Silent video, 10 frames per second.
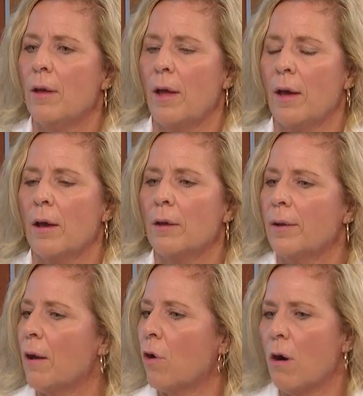and
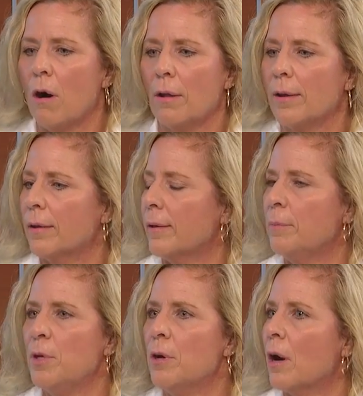alcoholic,
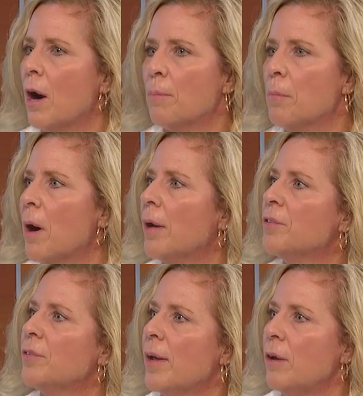
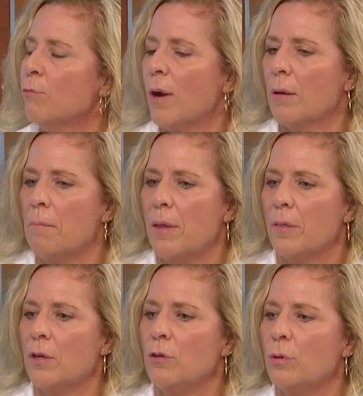immunocompromised, they recommend
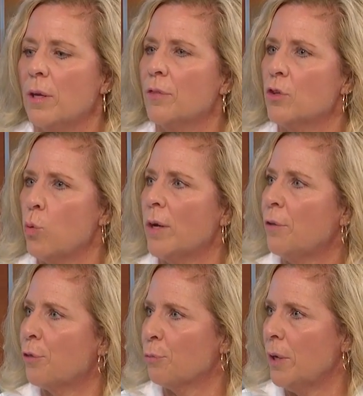that you get the
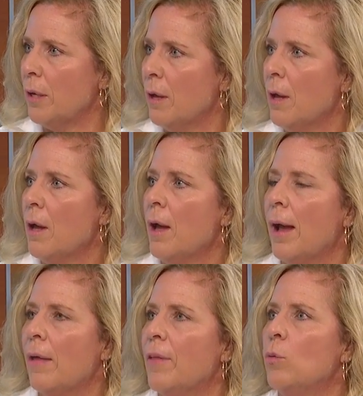23. Mm
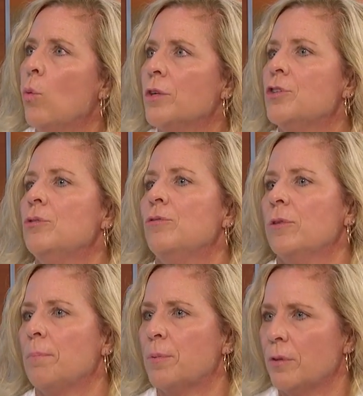-hmm. And then once you
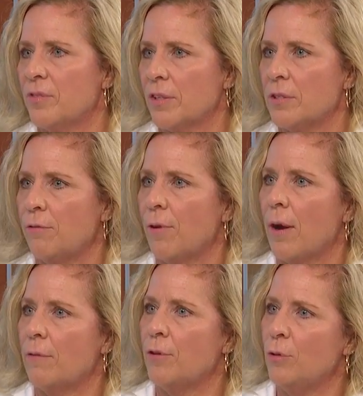flip to
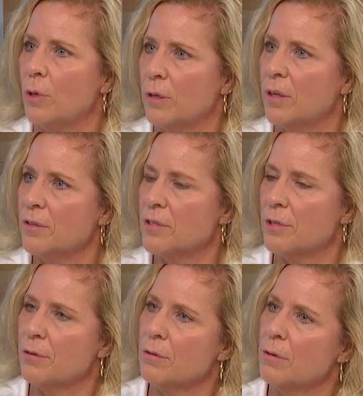65, you can
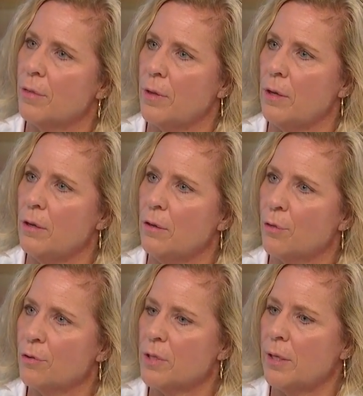consider the
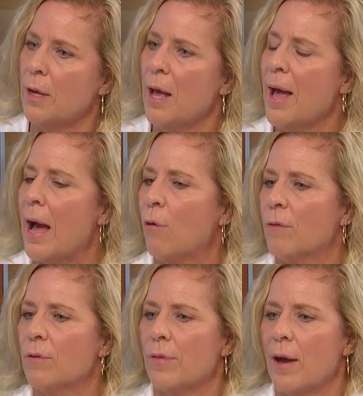13.
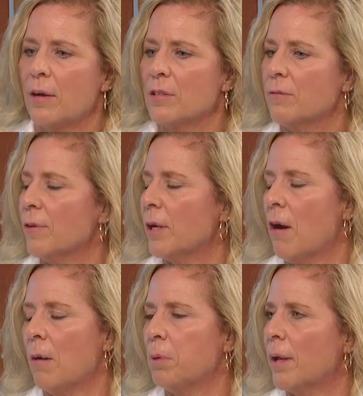However, that is a very
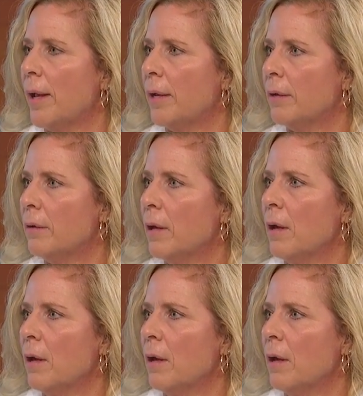complicated